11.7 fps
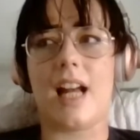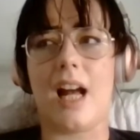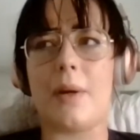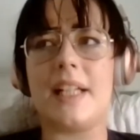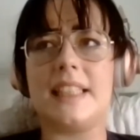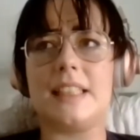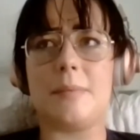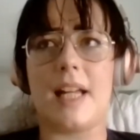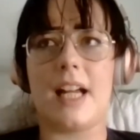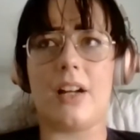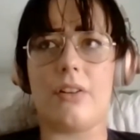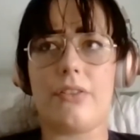our intimate
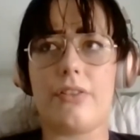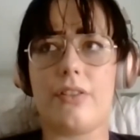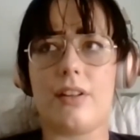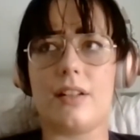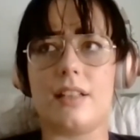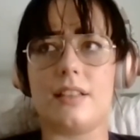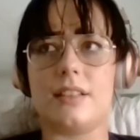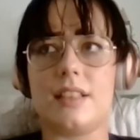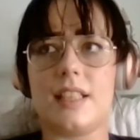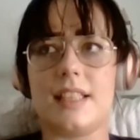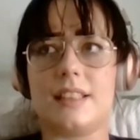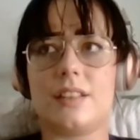health. And
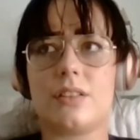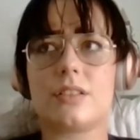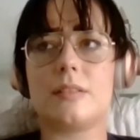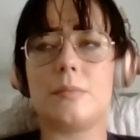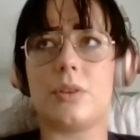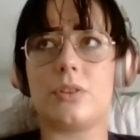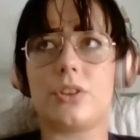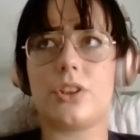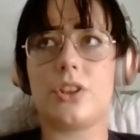it's not so much,